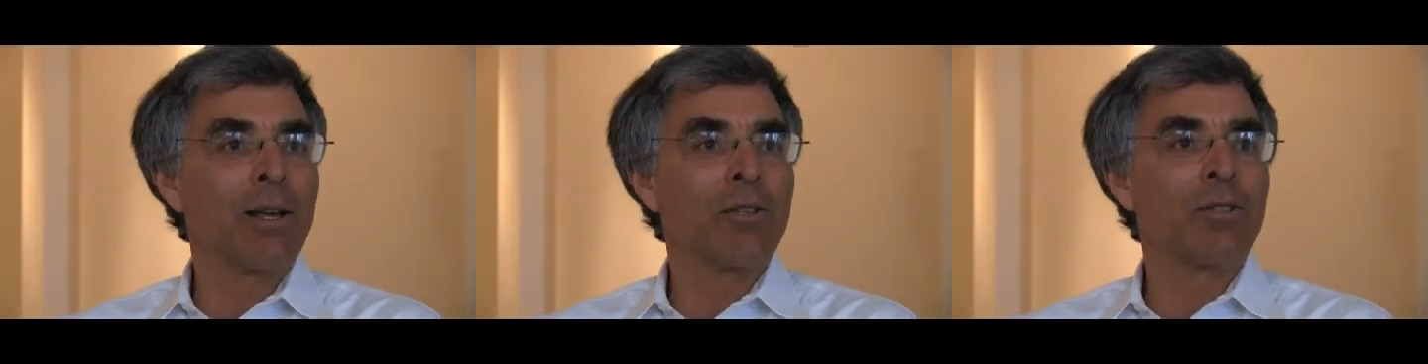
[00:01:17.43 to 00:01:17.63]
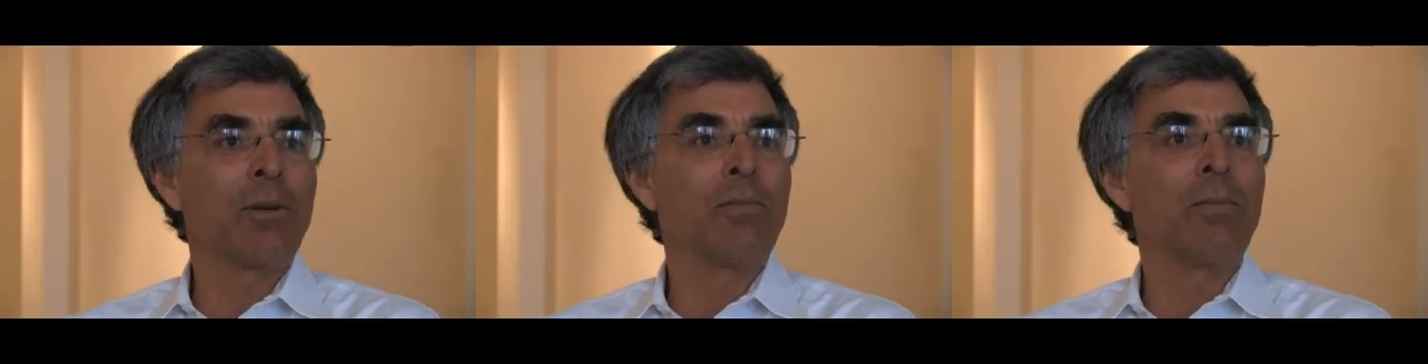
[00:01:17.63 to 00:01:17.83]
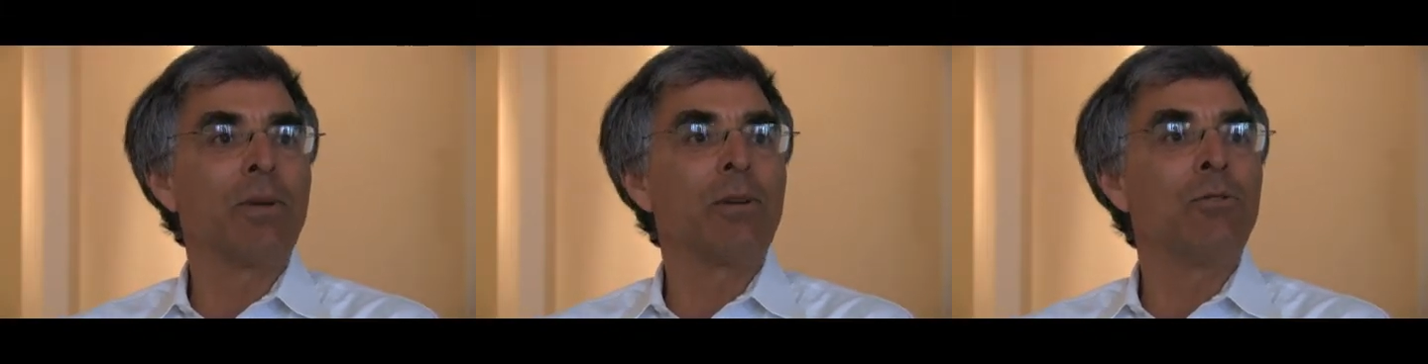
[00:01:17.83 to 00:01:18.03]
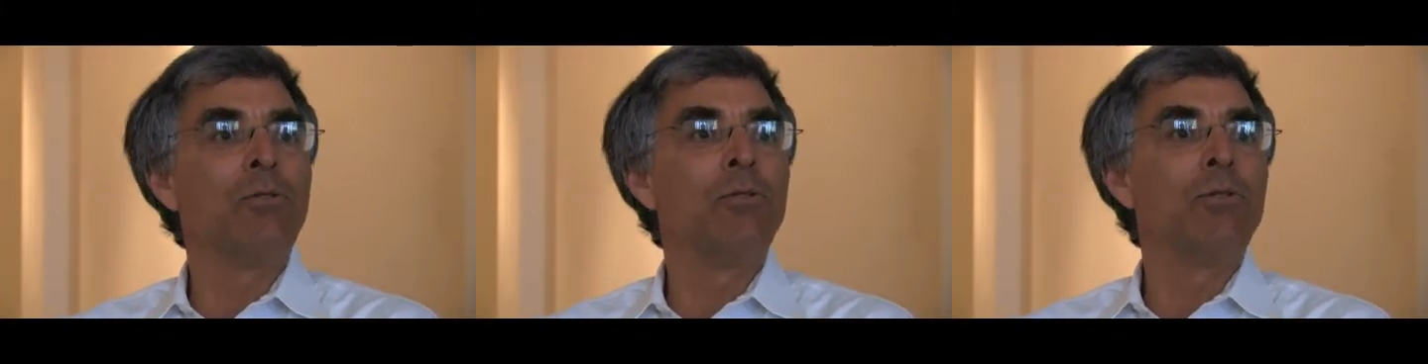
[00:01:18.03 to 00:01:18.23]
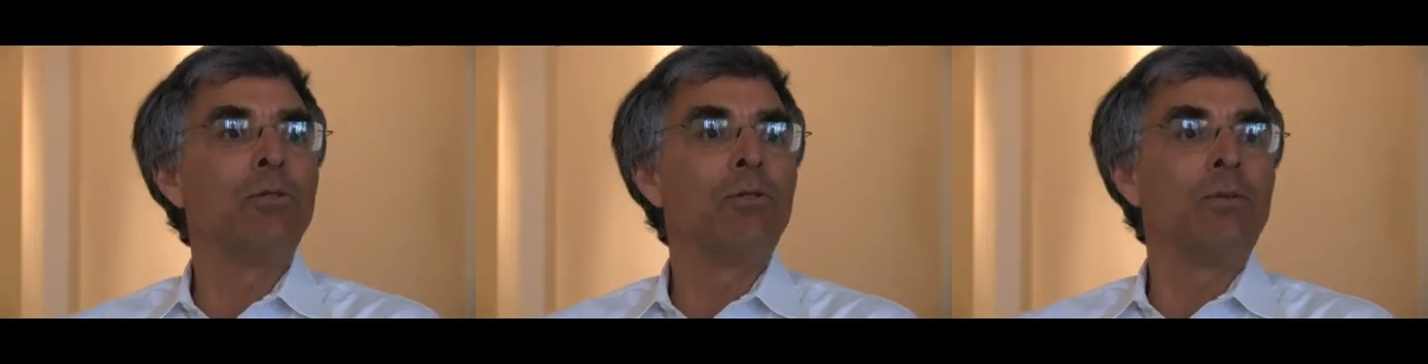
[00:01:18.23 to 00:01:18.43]
as something
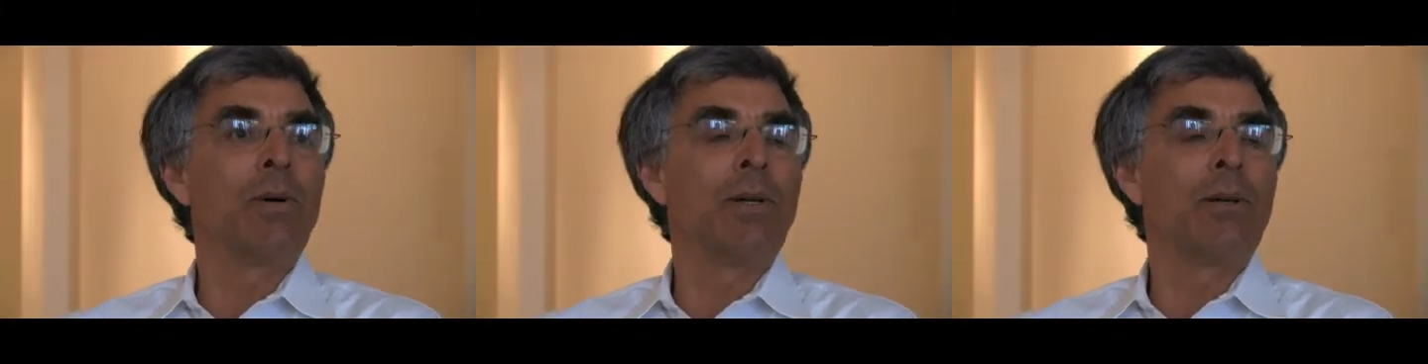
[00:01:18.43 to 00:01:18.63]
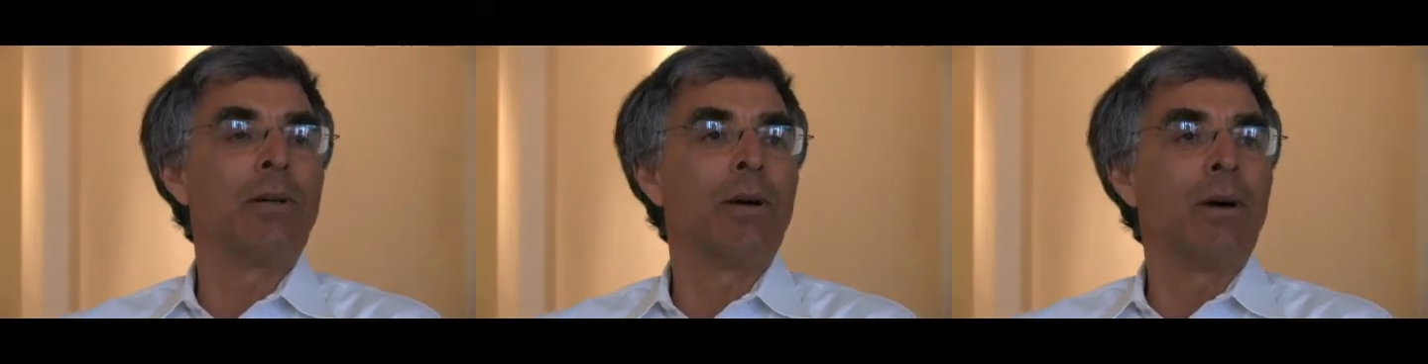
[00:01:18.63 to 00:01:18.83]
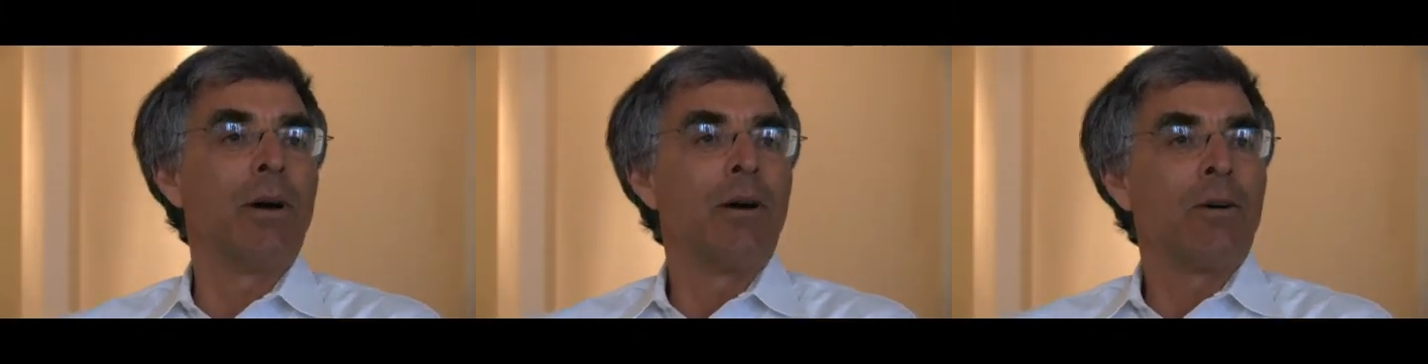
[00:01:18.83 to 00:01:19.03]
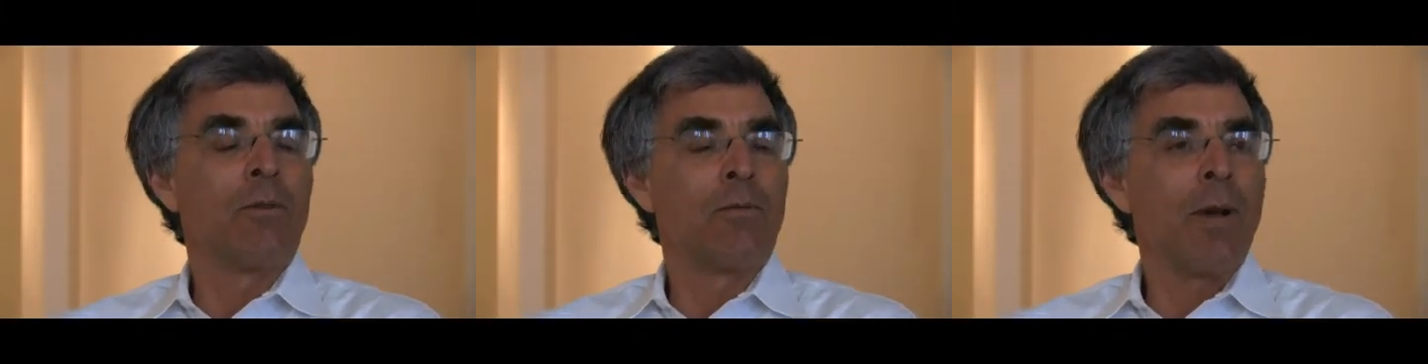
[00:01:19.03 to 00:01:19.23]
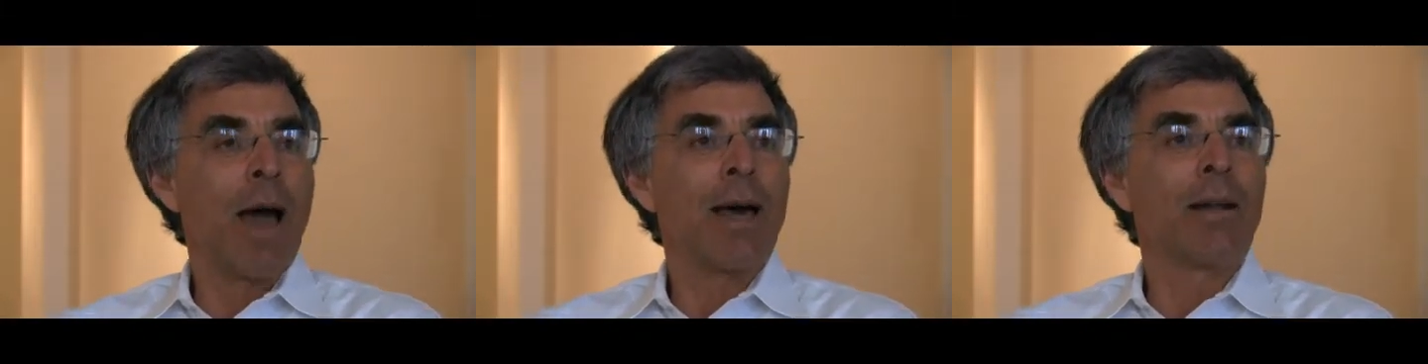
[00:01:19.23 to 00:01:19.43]
new and
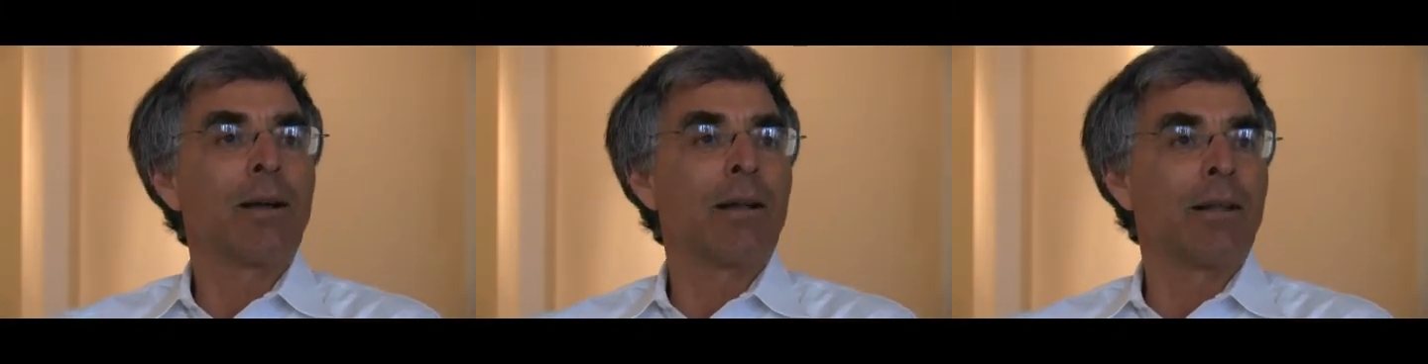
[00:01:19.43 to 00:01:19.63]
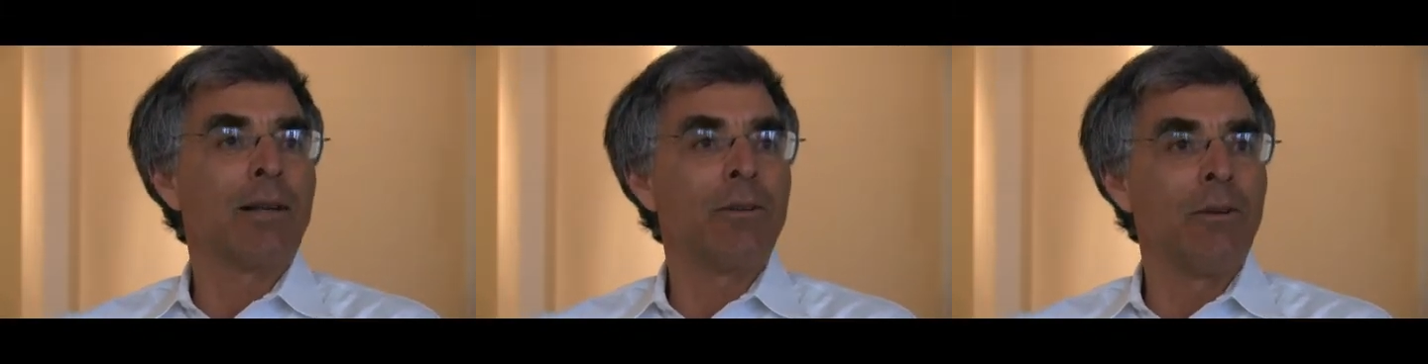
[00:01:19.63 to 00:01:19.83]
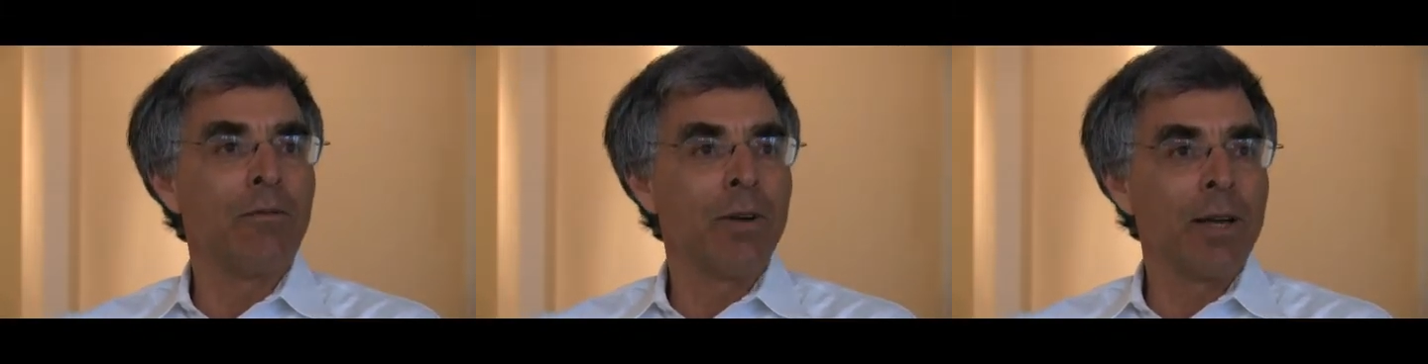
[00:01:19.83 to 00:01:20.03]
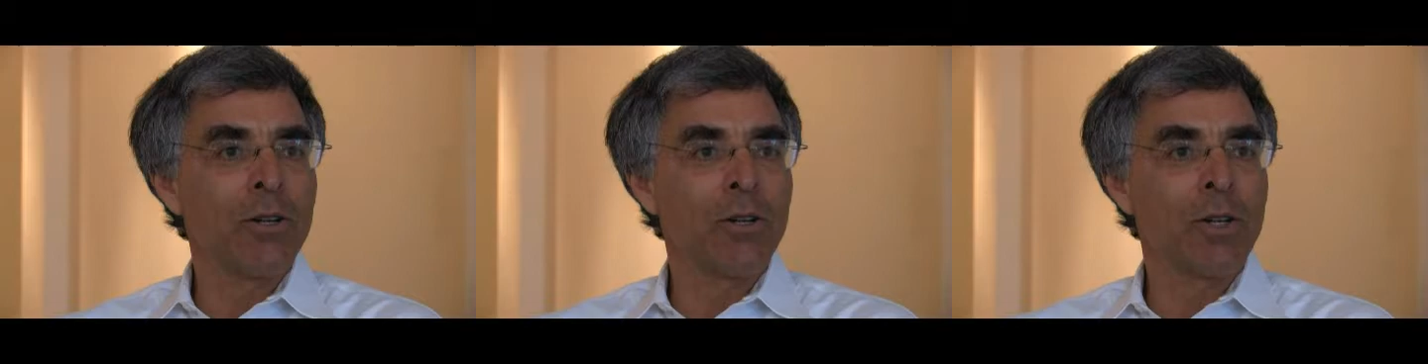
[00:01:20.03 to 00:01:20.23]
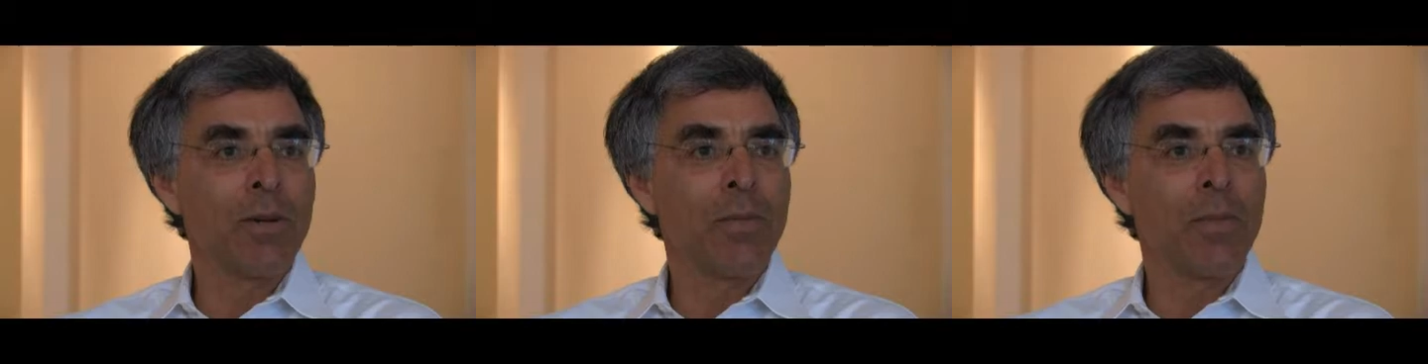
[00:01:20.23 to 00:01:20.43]
radical
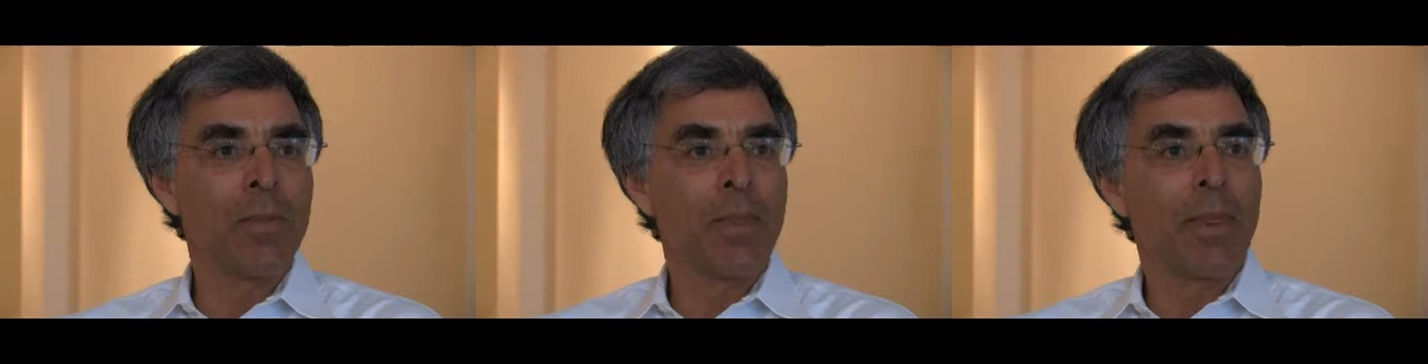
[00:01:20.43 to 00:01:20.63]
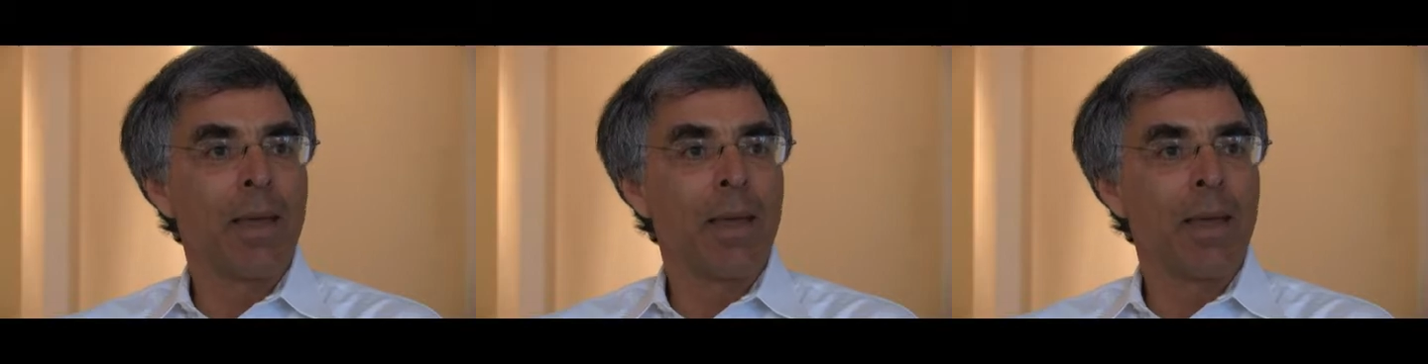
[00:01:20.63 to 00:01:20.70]
innovation.